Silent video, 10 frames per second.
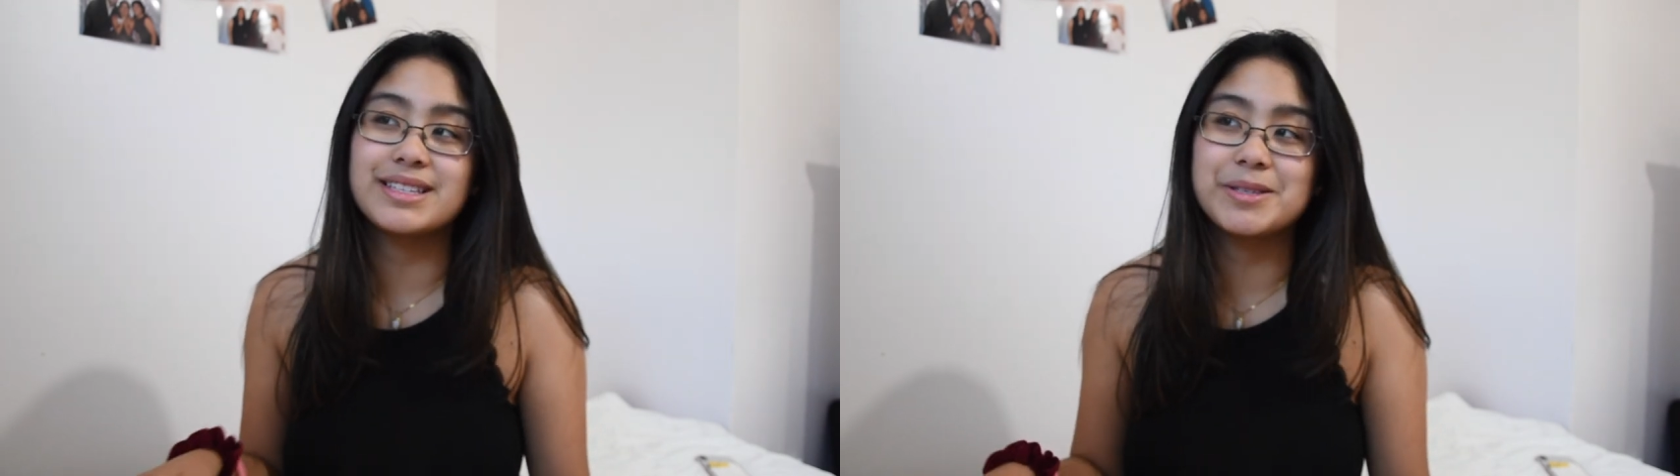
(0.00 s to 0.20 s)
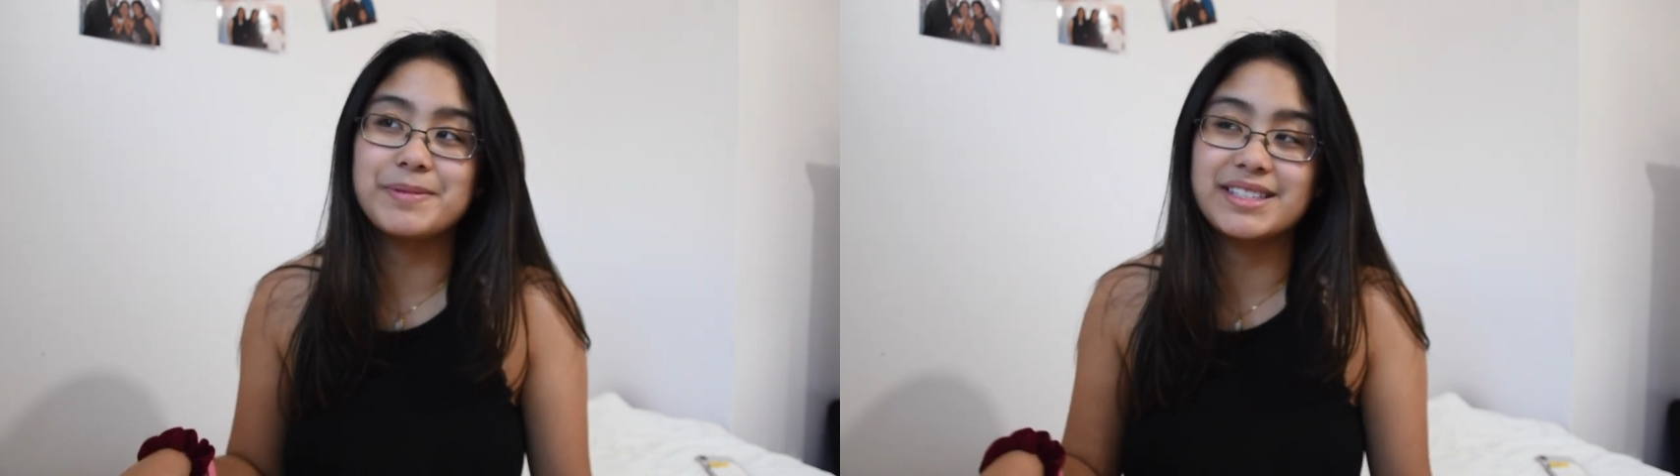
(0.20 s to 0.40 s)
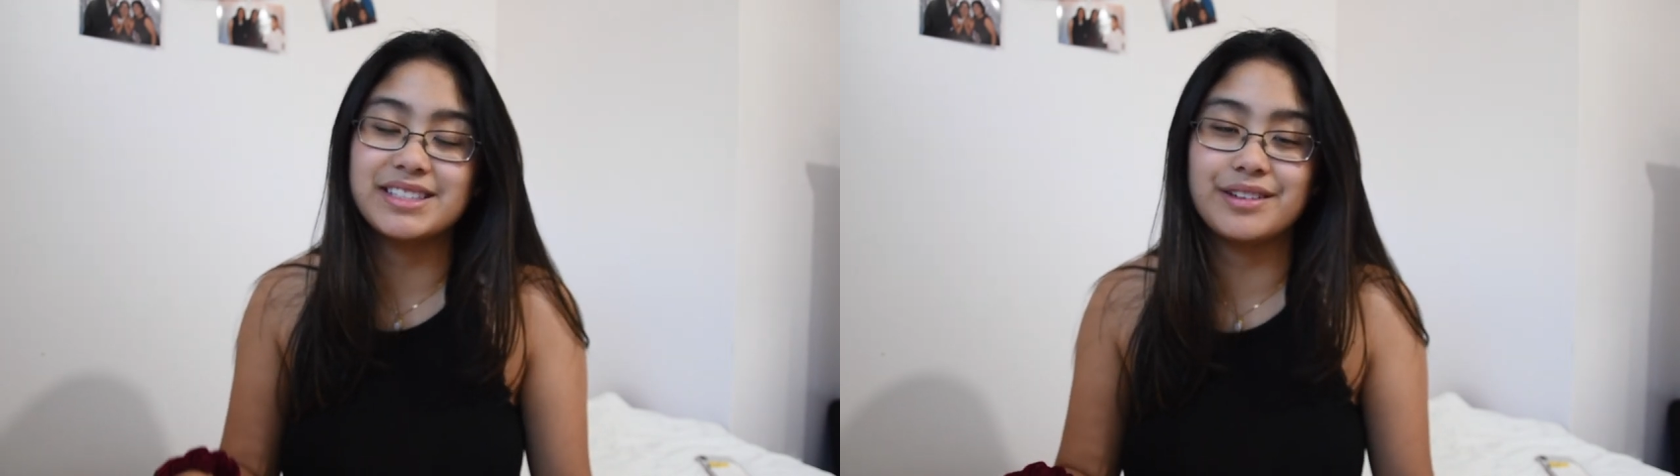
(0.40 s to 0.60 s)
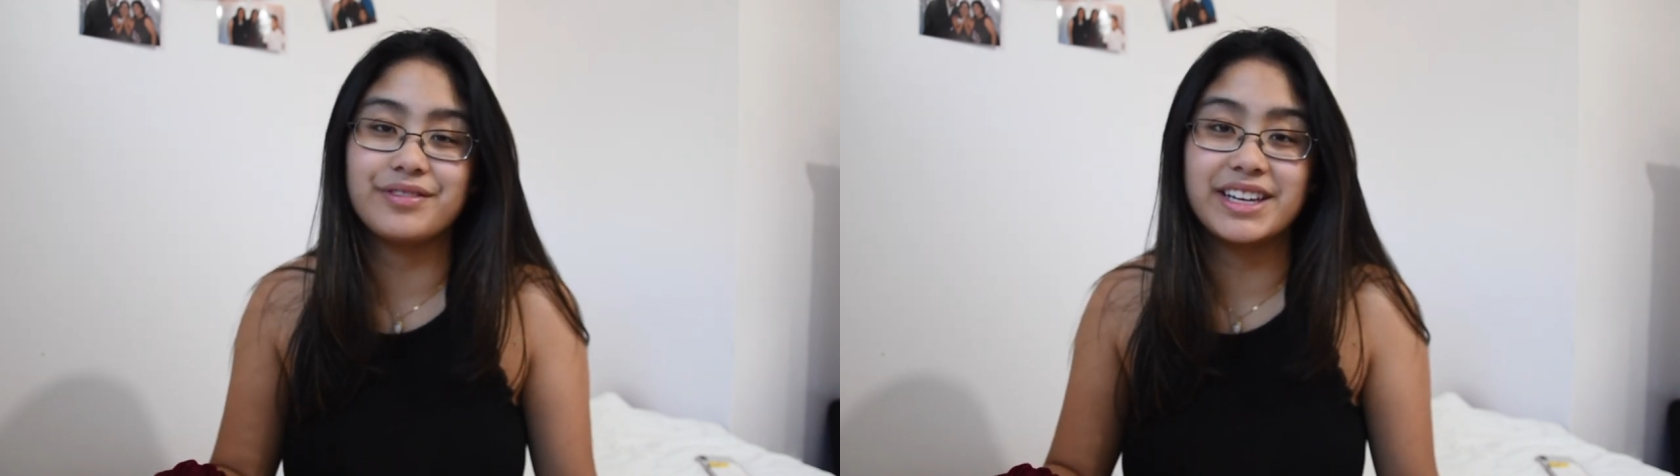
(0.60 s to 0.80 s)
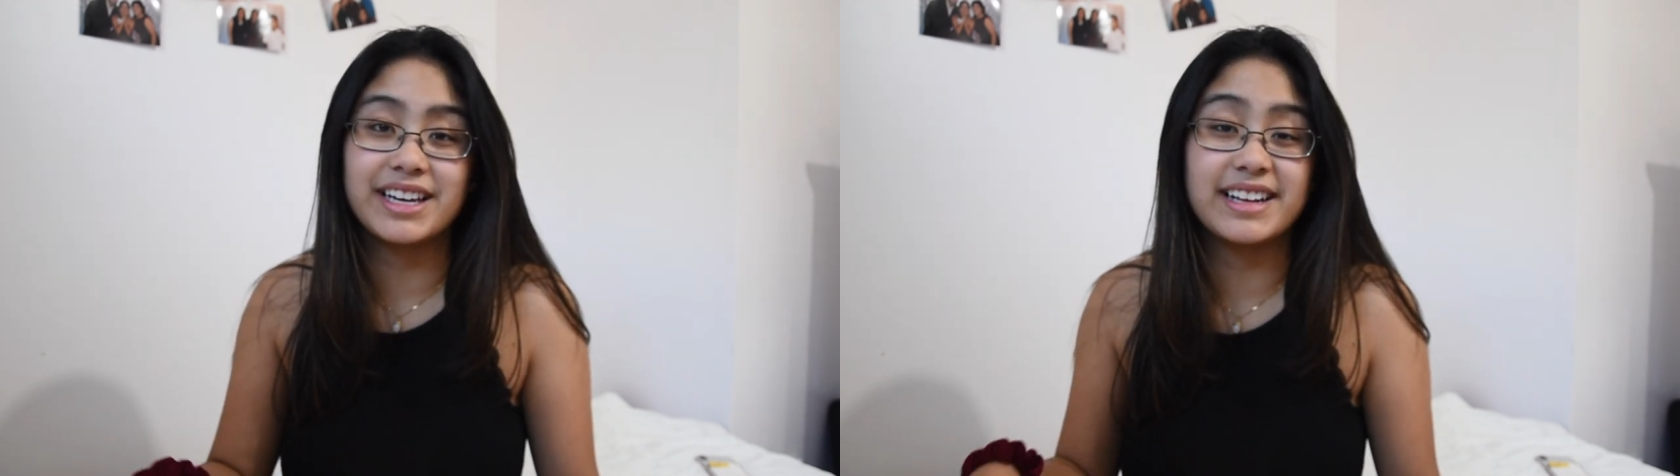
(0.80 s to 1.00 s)

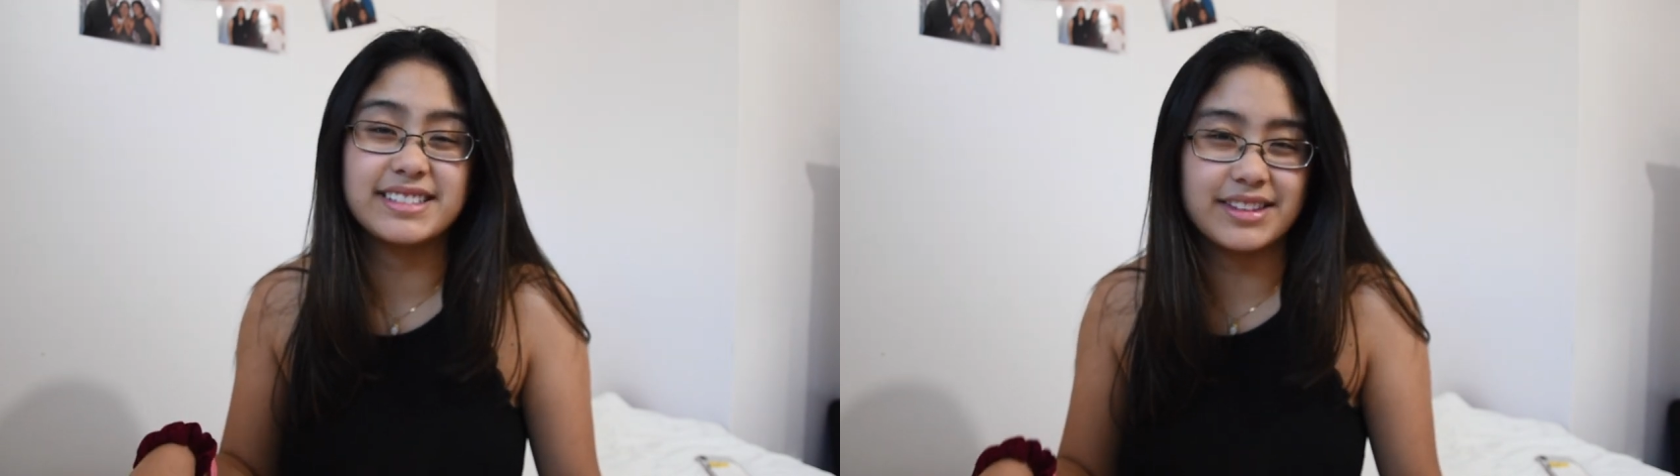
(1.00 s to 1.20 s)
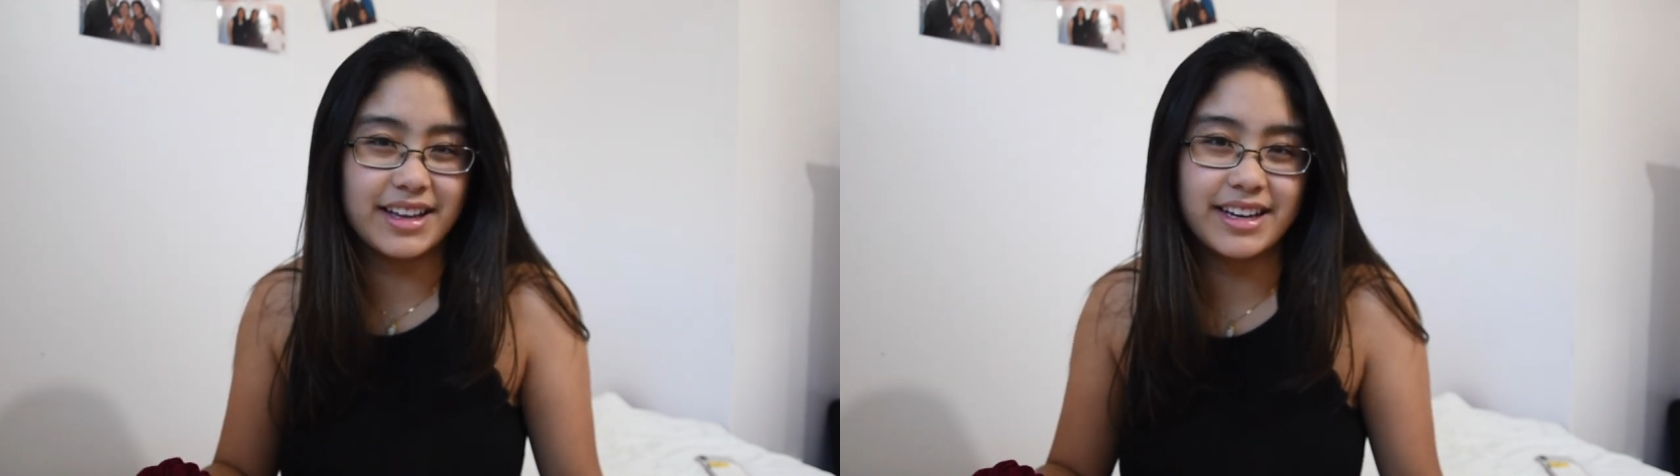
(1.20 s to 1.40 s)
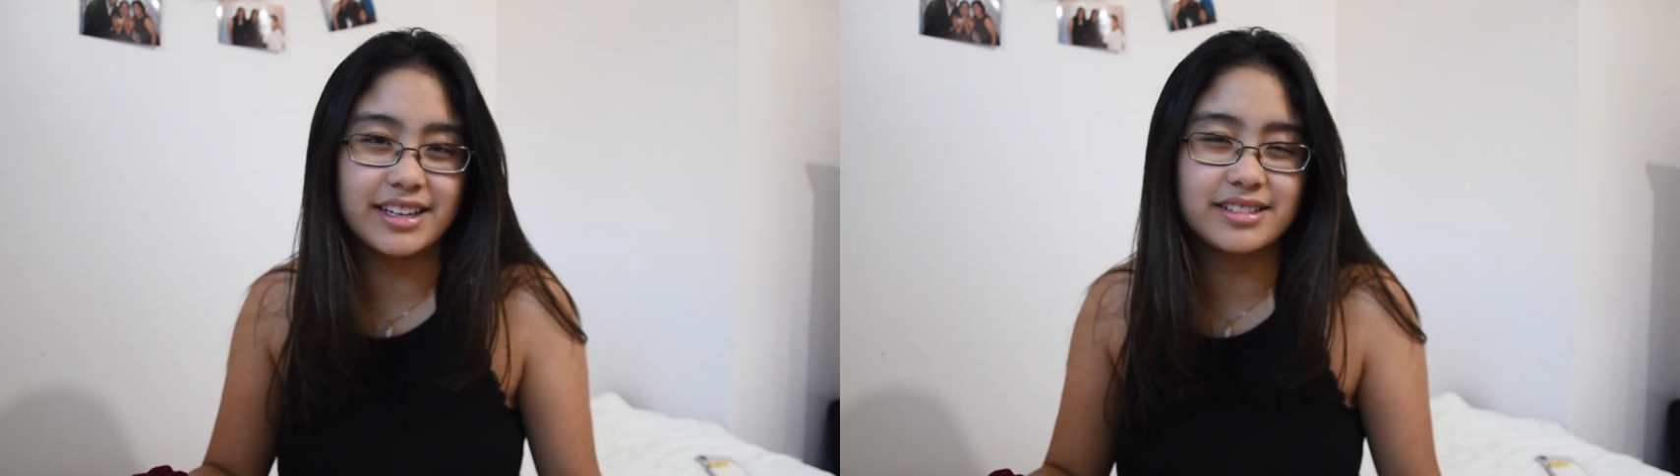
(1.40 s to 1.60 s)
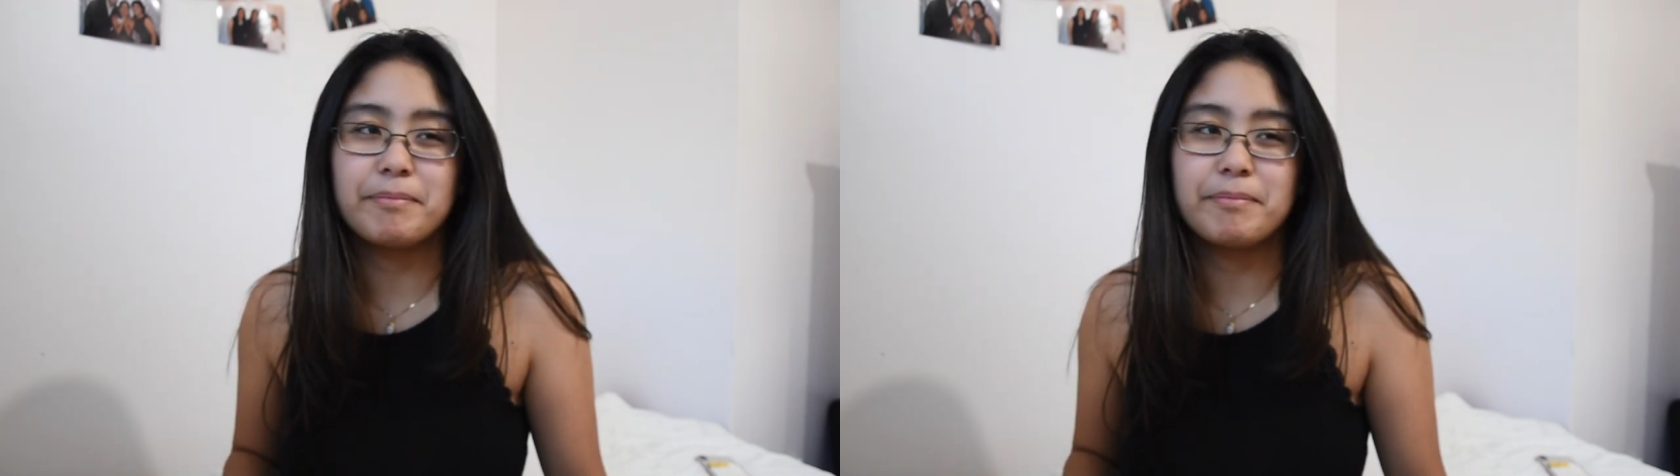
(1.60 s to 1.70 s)
specific aesthetic.